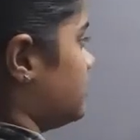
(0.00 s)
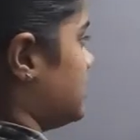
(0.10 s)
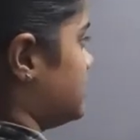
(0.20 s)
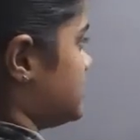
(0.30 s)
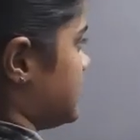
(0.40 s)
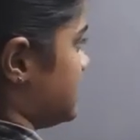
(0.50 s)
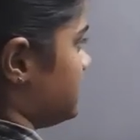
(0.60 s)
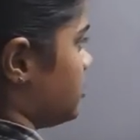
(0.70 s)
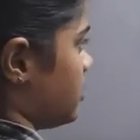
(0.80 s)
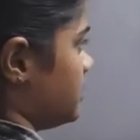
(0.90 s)
understand it
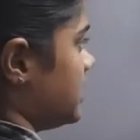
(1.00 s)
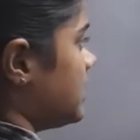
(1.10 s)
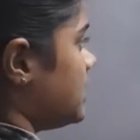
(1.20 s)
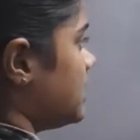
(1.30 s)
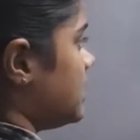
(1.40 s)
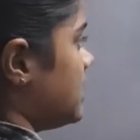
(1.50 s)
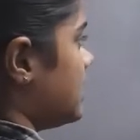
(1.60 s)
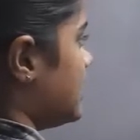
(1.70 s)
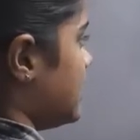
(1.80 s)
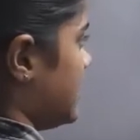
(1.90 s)
properly.
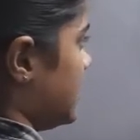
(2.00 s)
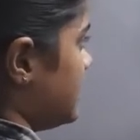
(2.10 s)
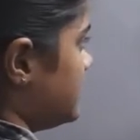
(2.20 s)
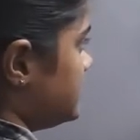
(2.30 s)
A-T-T-E-N-D-R-E.